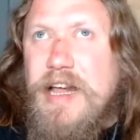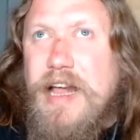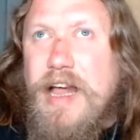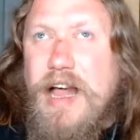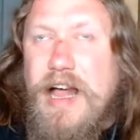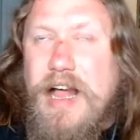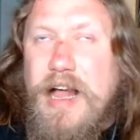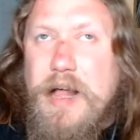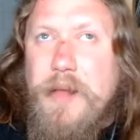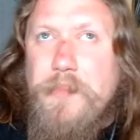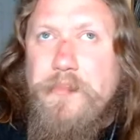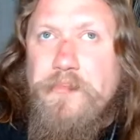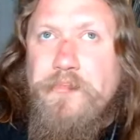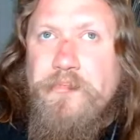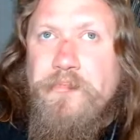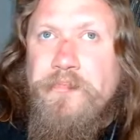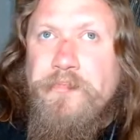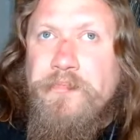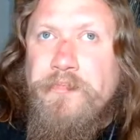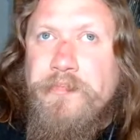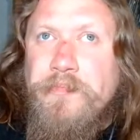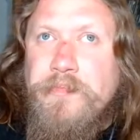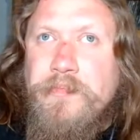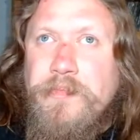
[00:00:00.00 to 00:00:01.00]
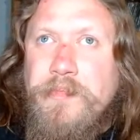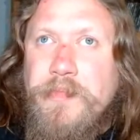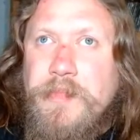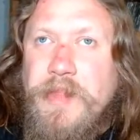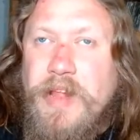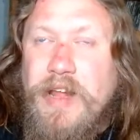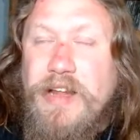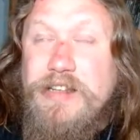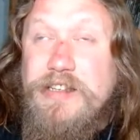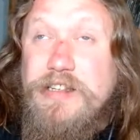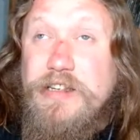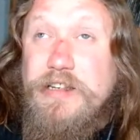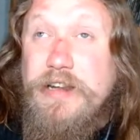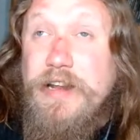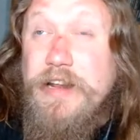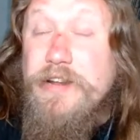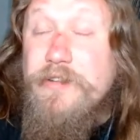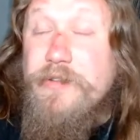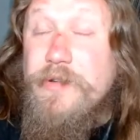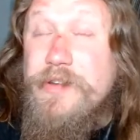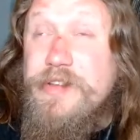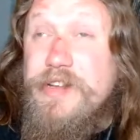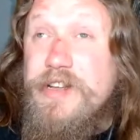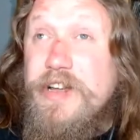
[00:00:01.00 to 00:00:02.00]
um that's an
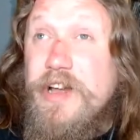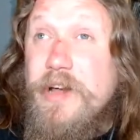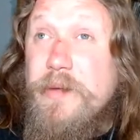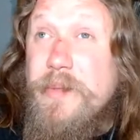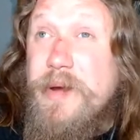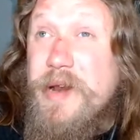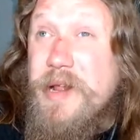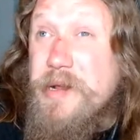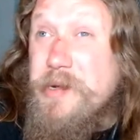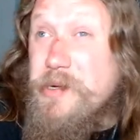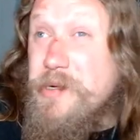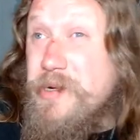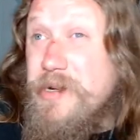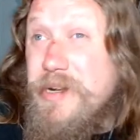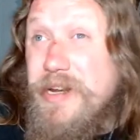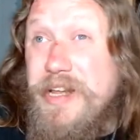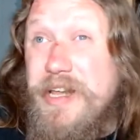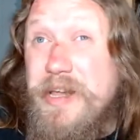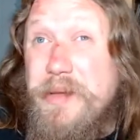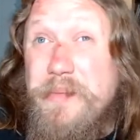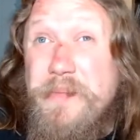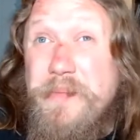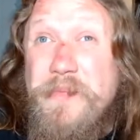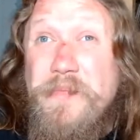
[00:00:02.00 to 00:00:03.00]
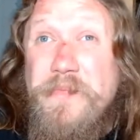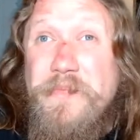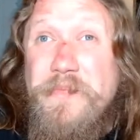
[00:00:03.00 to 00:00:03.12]
interesting combination, Liam.